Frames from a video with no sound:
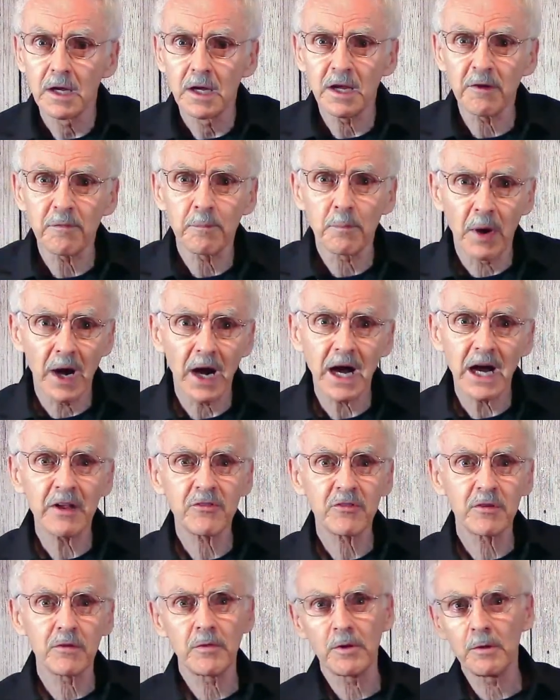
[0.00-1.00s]
if
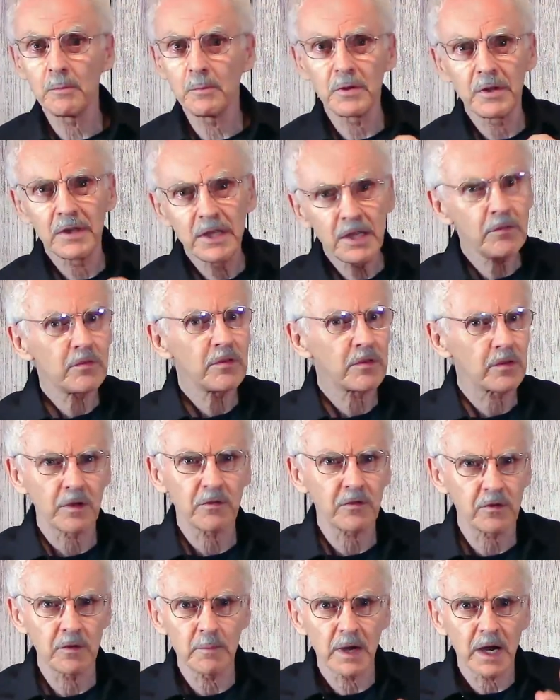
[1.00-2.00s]
parts of their belief
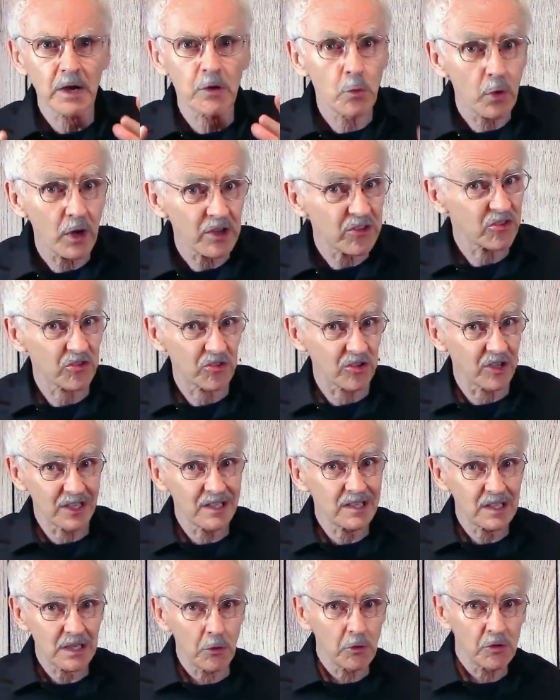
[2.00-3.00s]
system are
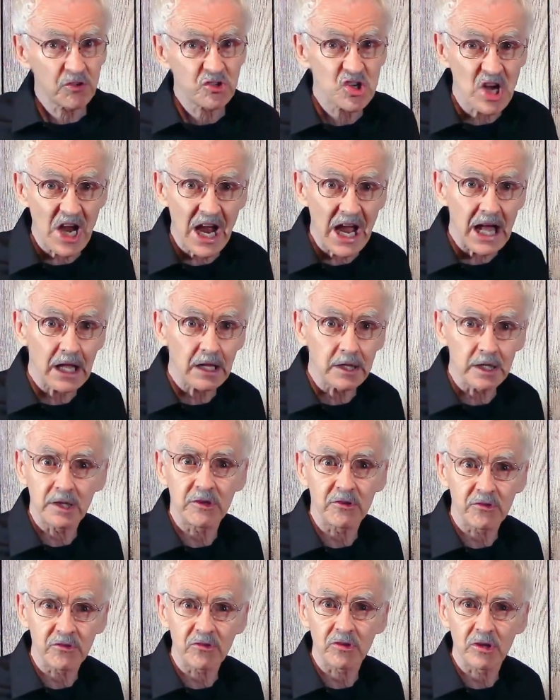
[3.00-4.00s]
questioned or
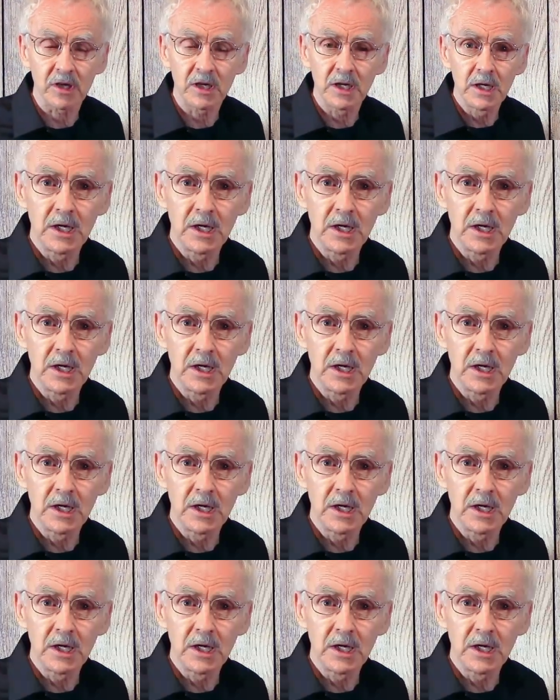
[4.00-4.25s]
challenged.